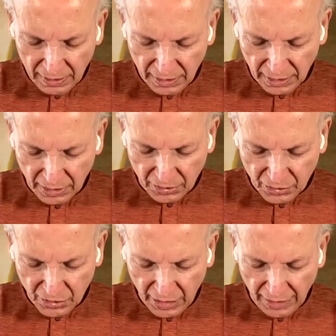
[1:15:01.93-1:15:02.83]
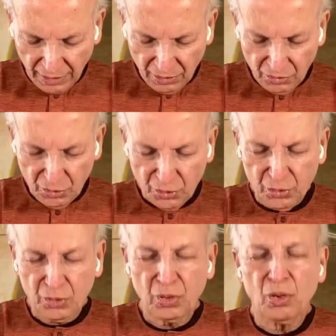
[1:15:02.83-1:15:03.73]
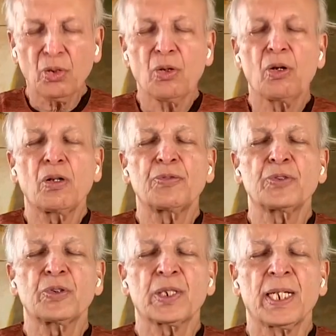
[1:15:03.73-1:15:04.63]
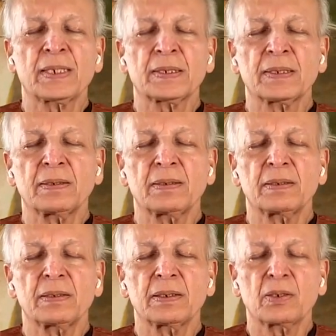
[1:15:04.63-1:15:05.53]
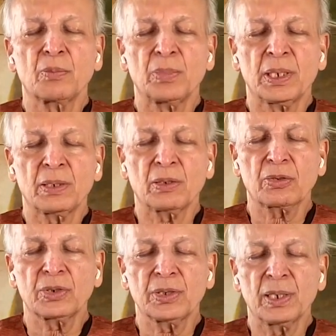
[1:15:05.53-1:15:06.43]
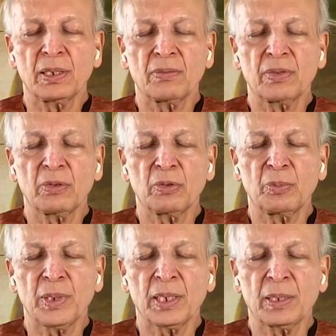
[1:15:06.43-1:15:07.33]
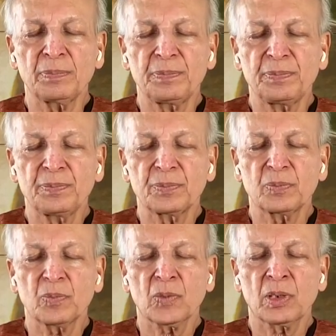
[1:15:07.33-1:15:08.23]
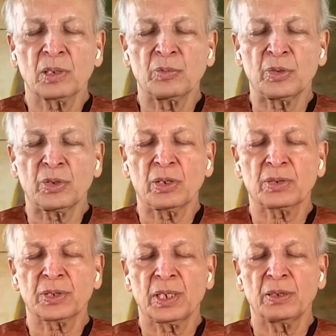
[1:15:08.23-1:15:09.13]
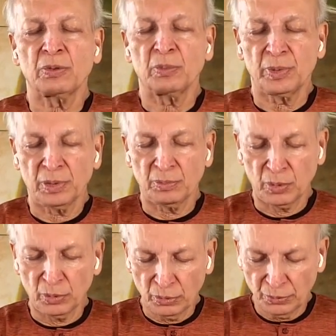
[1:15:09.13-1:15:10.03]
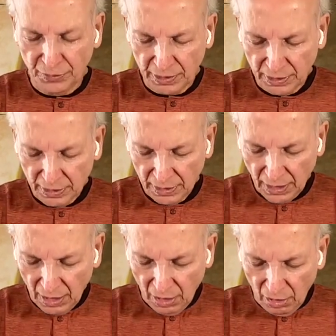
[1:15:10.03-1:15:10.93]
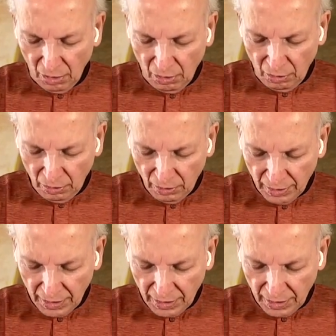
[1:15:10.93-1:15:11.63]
exchange of your gases. Your blood oxygen level will be up. Carbon dioxide will be removed. All